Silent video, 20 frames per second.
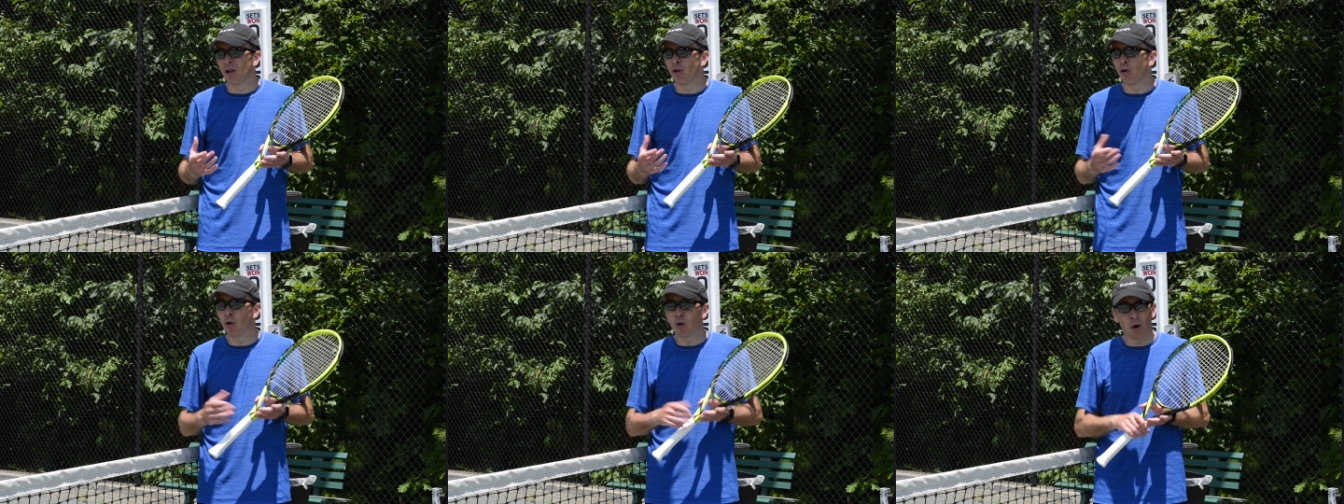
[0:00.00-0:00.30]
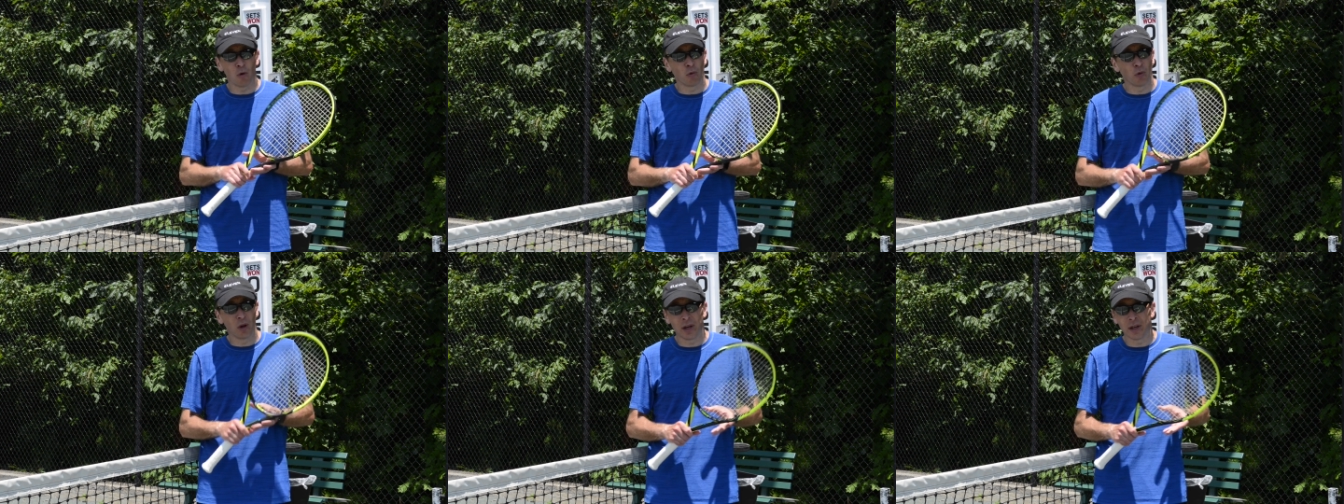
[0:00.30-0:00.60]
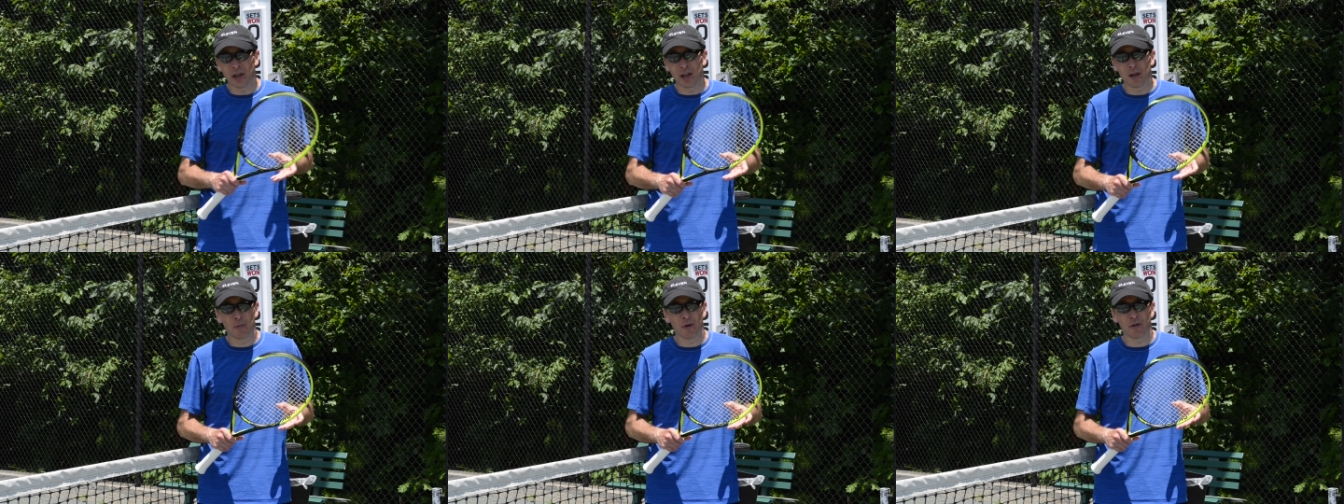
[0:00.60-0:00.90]
You're going to really
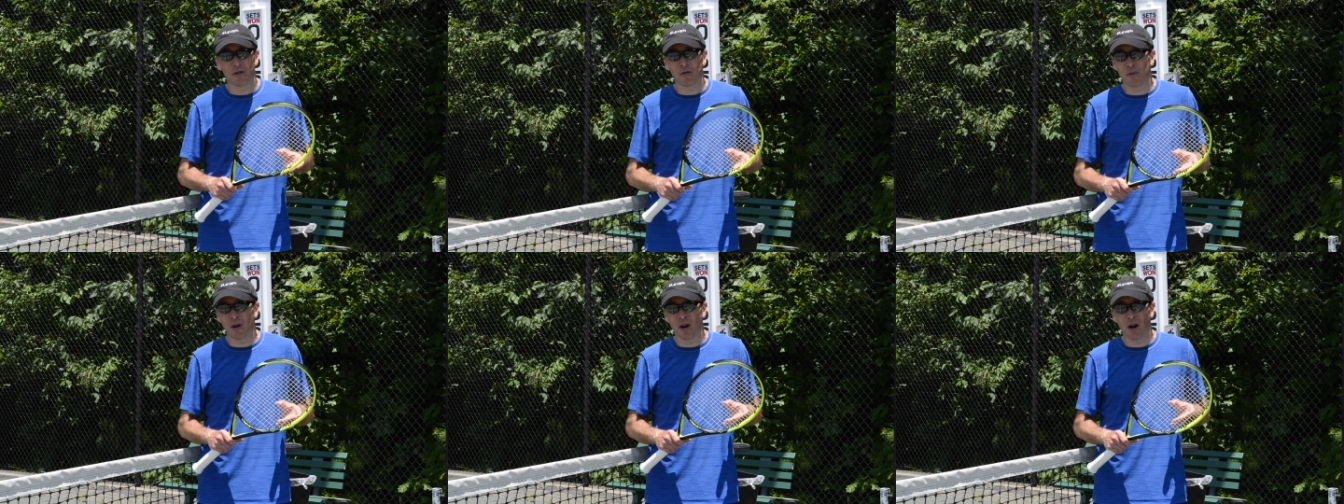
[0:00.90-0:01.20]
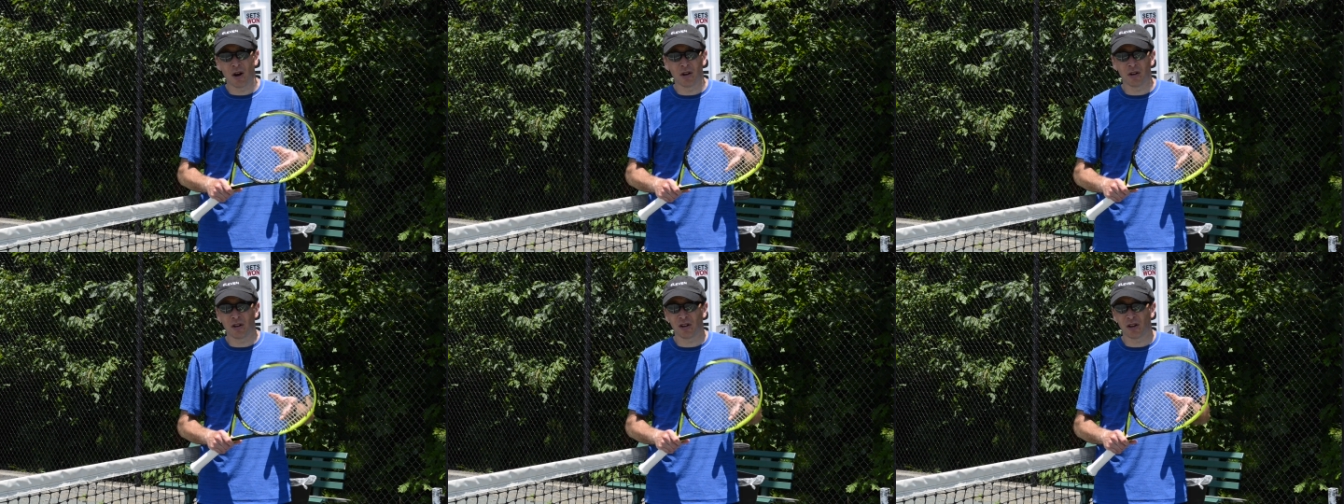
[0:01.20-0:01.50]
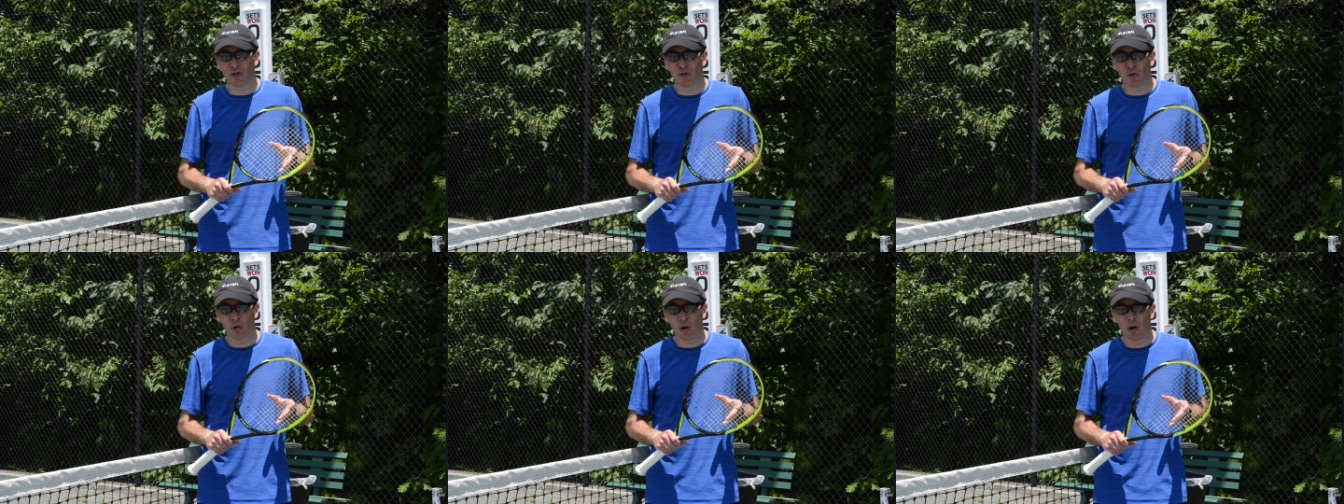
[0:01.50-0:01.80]
need to put spin on it to
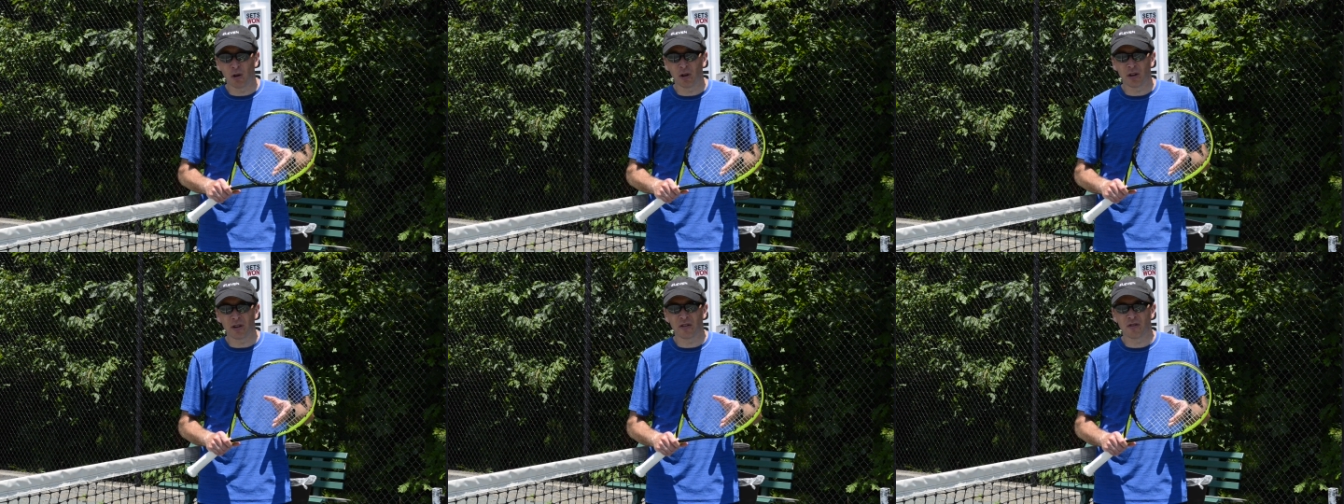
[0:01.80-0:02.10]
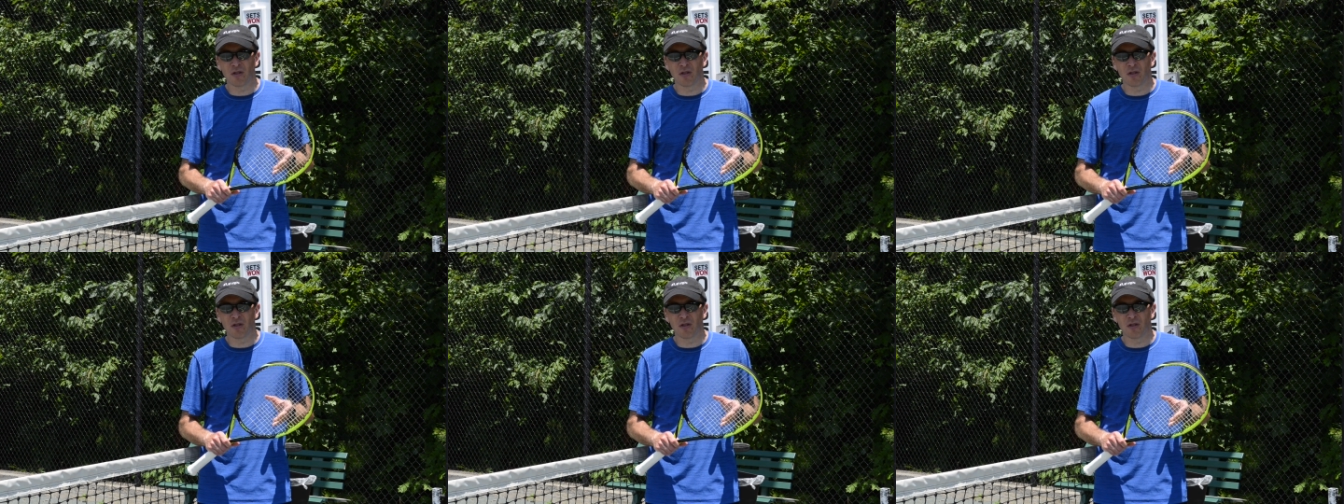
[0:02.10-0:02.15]
control it,